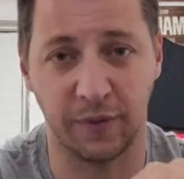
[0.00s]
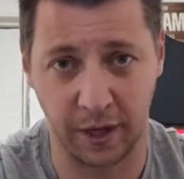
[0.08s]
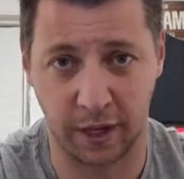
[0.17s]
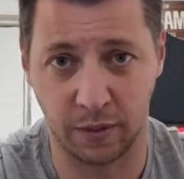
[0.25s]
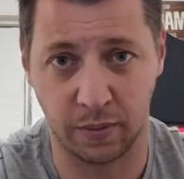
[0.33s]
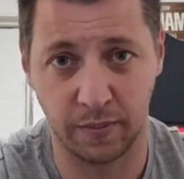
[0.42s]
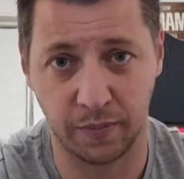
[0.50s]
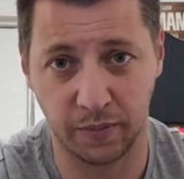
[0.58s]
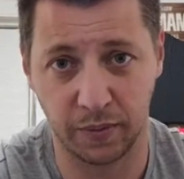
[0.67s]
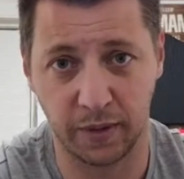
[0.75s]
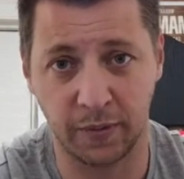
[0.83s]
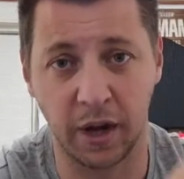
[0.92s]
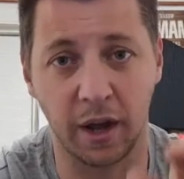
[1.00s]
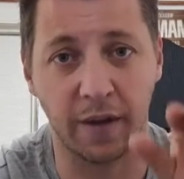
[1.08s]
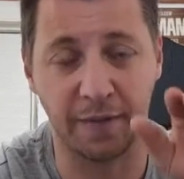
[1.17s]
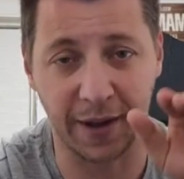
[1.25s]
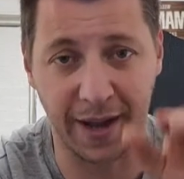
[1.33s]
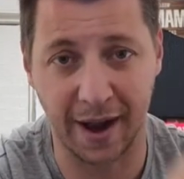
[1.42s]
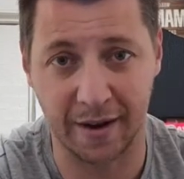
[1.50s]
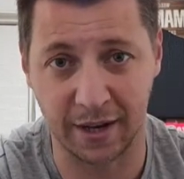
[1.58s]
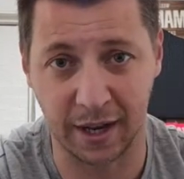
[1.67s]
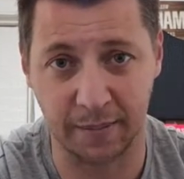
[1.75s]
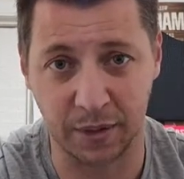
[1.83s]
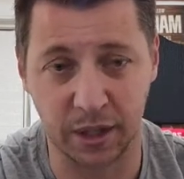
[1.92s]
video, if you're looking for care
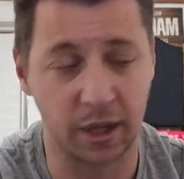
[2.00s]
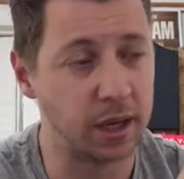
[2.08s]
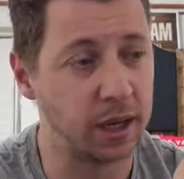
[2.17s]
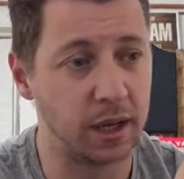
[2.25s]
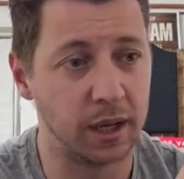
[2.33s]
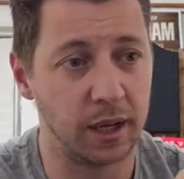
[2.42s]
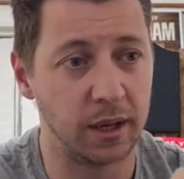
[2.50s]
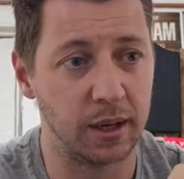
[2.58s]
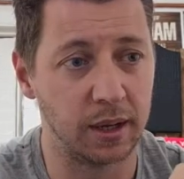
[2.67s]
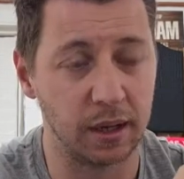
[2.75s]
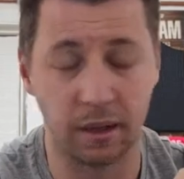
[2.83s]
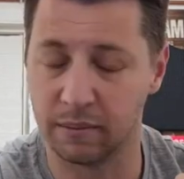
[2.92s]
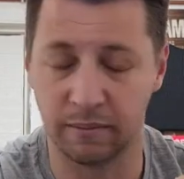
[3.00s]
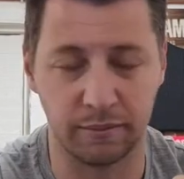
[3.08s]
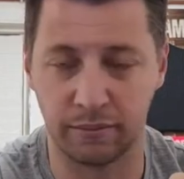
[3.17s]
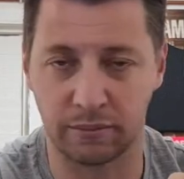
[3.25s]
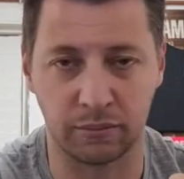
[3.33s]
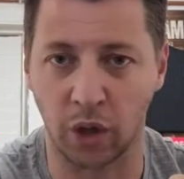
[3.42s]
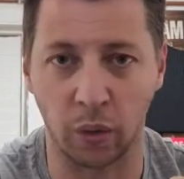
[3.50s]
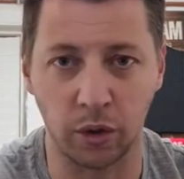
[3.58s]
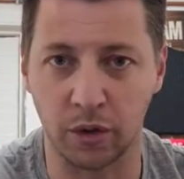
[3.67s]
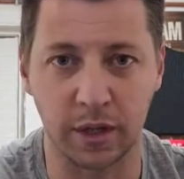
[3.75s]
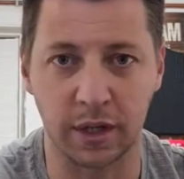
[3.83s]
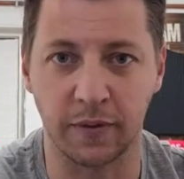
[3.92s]
tips, don't
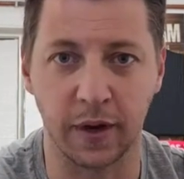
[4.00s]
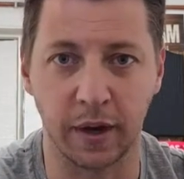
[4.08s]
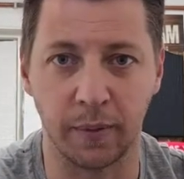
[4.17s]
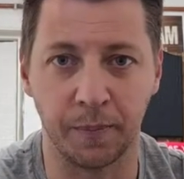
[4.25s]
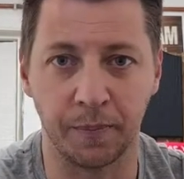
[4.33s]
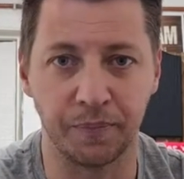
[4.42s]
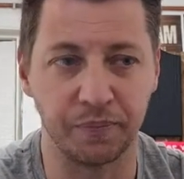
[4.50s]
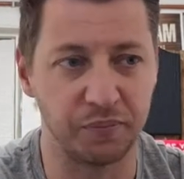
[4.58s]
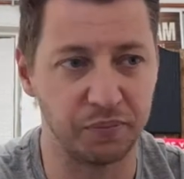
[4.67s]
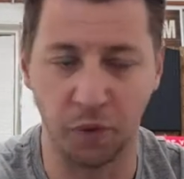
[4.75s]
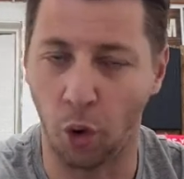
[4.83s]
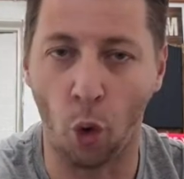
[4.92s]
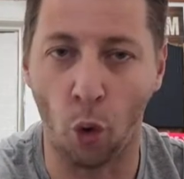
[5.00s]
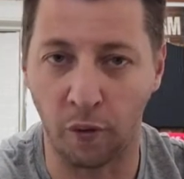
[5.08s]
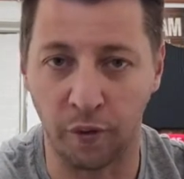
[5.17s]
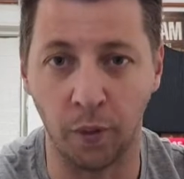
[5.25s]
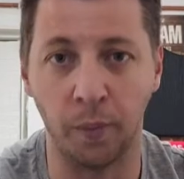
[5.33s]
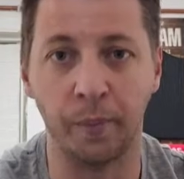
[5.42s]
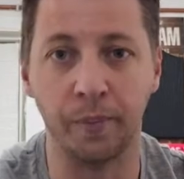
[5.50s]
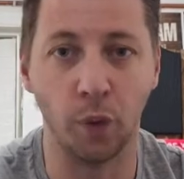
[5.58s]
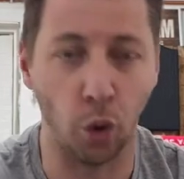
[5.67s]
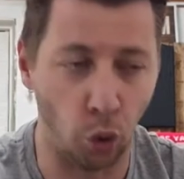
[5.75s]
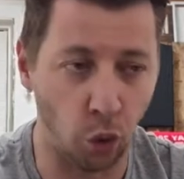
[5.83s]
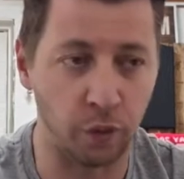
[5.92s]
use this video. Awful,
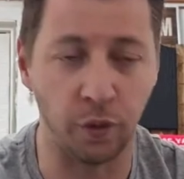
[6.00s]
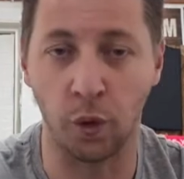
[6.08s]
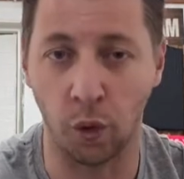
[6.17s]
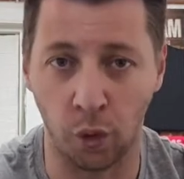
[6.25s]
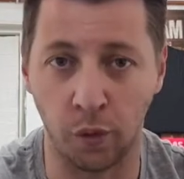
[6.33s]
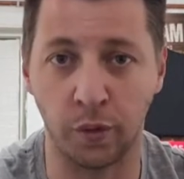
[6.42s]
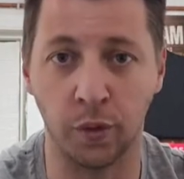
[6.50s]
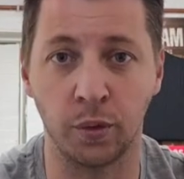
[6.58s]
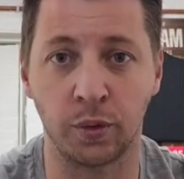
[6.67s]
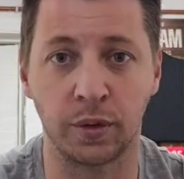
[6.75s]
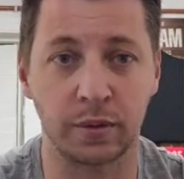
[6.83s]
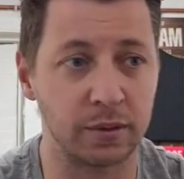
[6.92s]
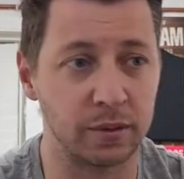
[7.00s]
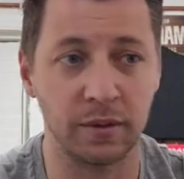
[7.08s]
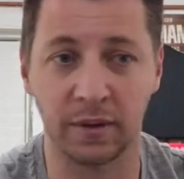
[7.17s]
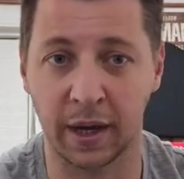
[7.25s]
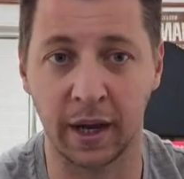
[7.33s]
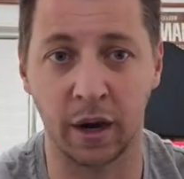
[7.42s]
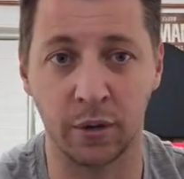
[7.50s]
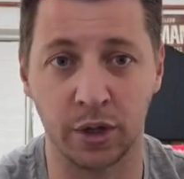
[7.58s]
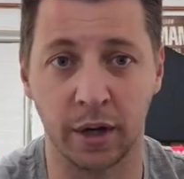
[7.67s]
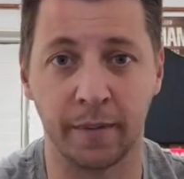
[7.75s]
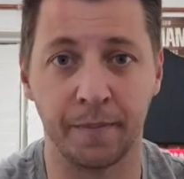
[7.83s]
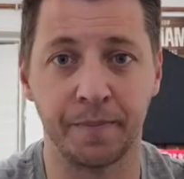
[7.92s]
awful, awful
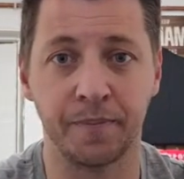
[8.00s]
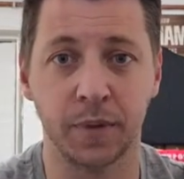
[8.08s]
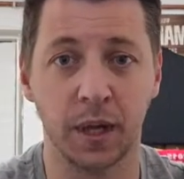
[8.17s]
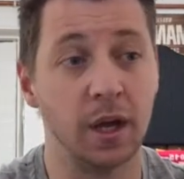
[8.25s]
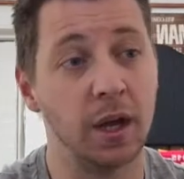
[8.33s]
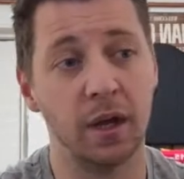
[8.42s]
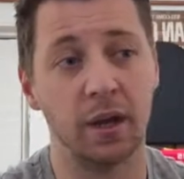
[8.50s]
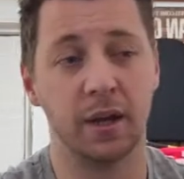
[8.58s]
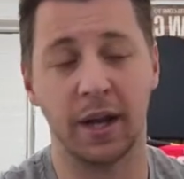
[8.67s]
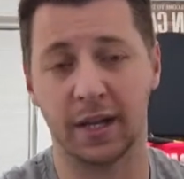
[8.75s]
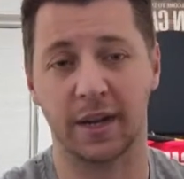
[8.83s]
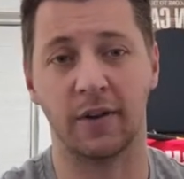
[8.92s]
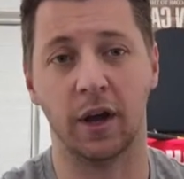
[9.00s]
enclosure. Let's have a